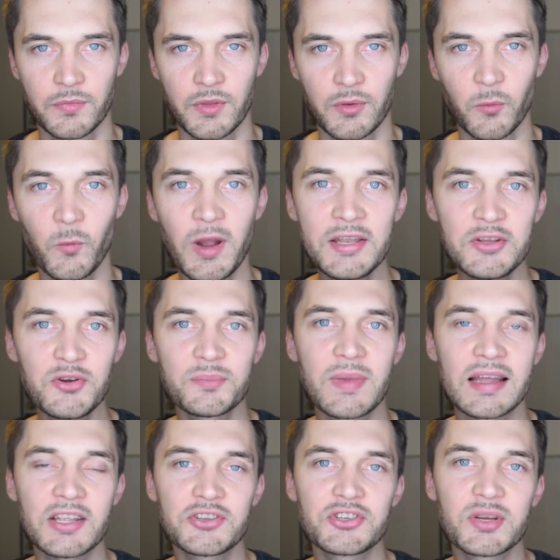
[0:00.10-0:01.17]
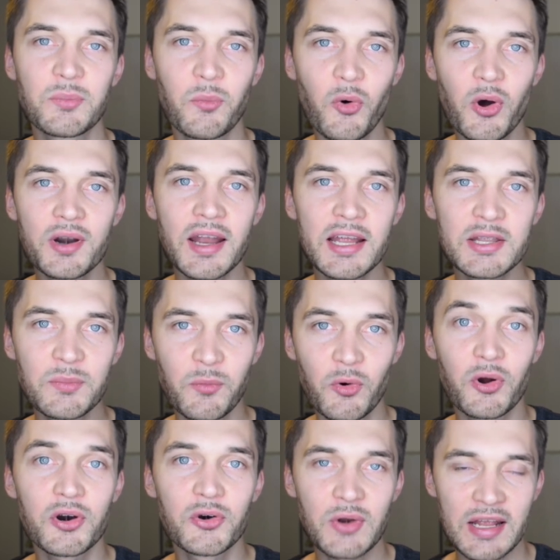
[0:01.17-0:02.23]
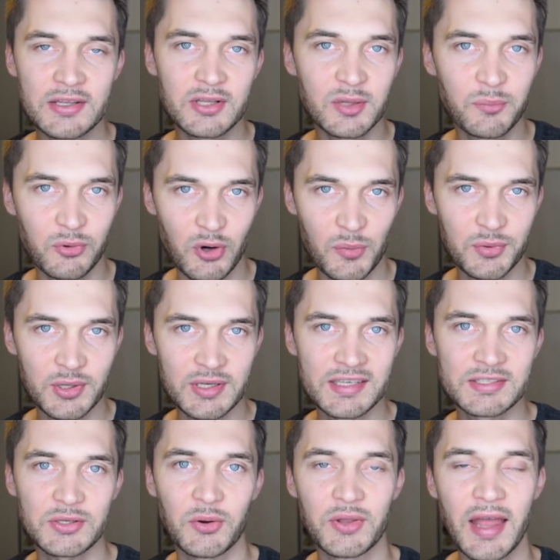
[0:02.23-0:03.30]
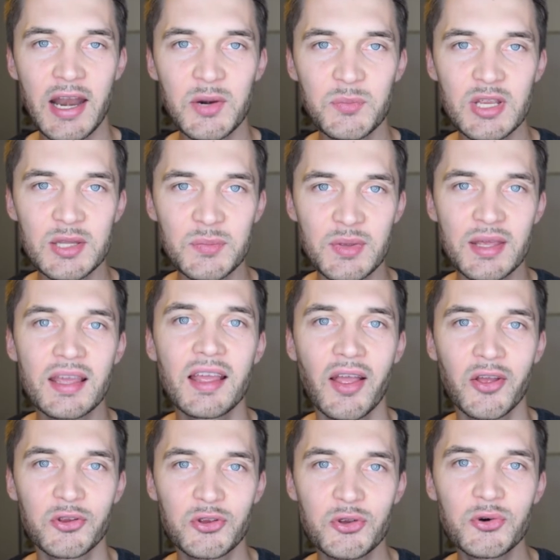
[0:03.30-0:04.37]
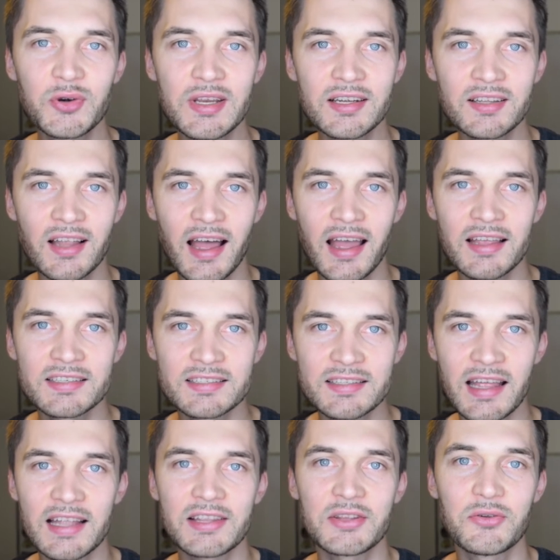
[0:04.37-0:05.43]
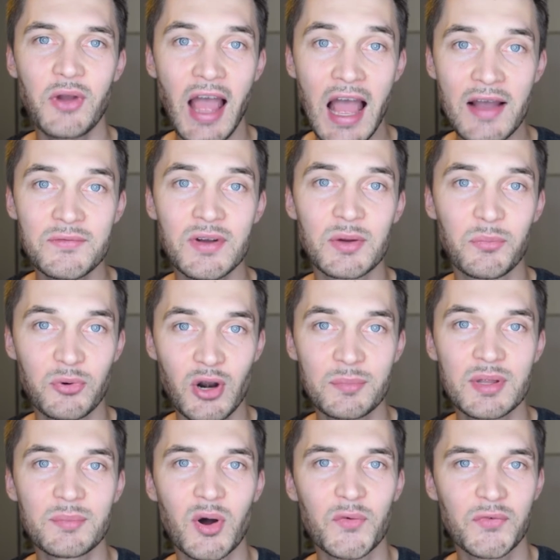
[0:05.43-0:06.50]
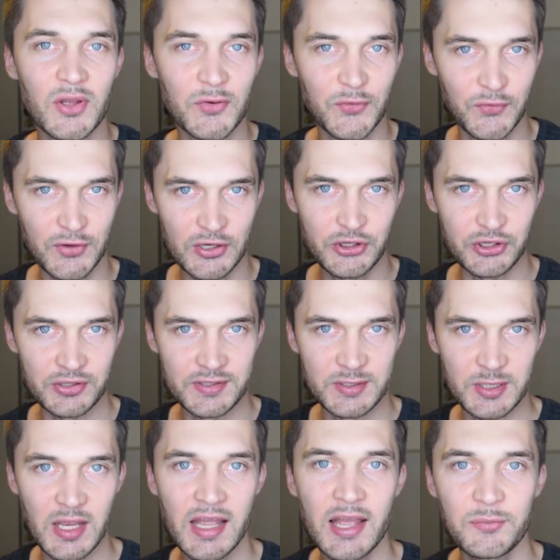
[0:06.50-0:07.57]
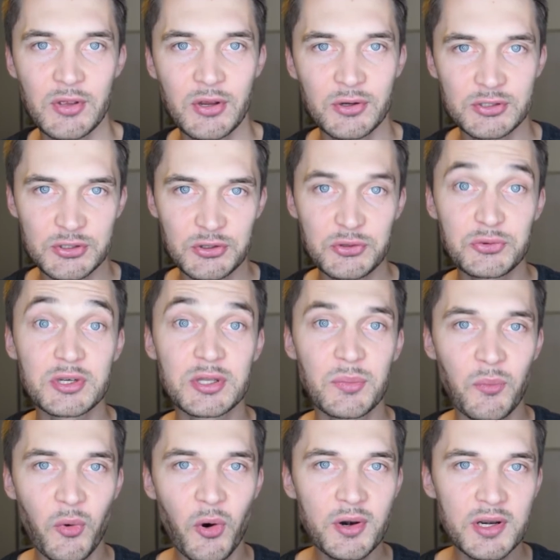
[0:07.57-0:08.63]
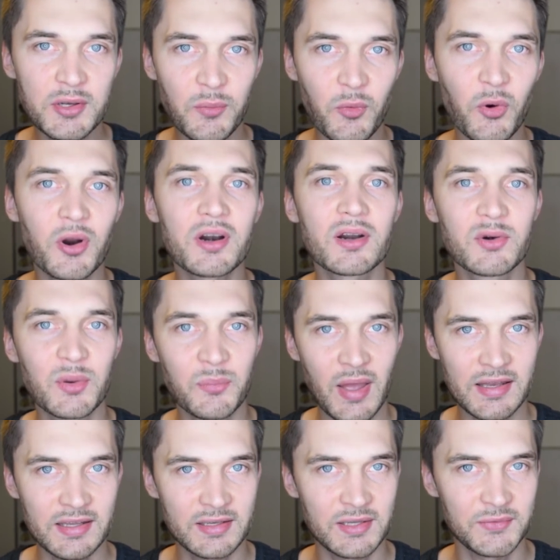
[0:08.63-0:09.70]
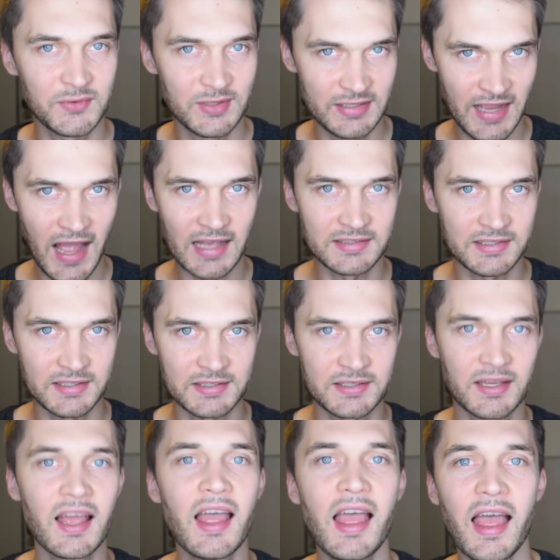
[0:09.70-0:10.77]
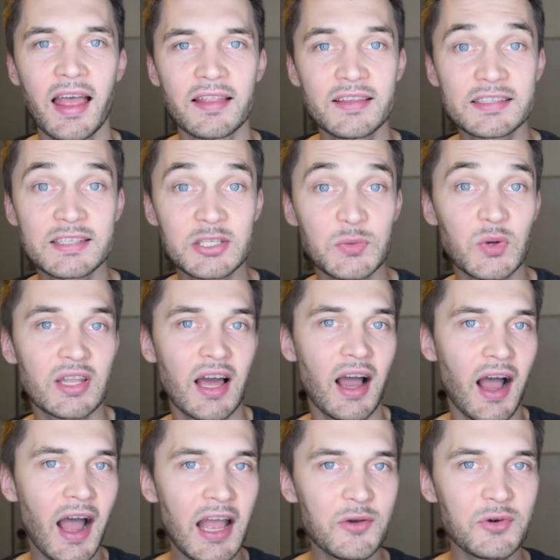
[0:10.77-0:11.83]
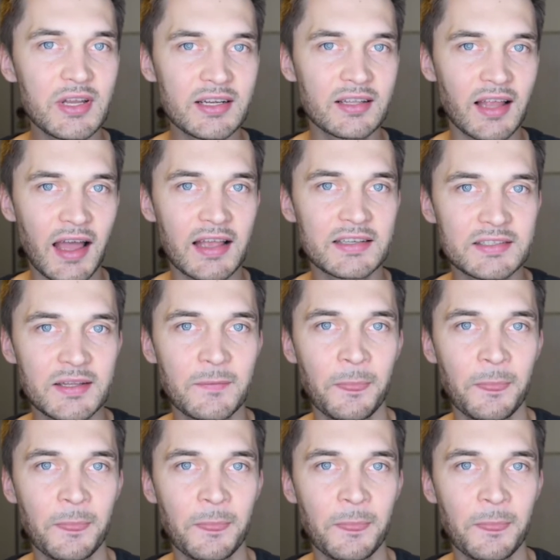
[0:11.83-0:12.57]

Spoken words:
when you're managing more and more rental properties on Airbnb, you realize that you have a problem of efficiency because you're doing more and more repetitive tasks. And this is what I realized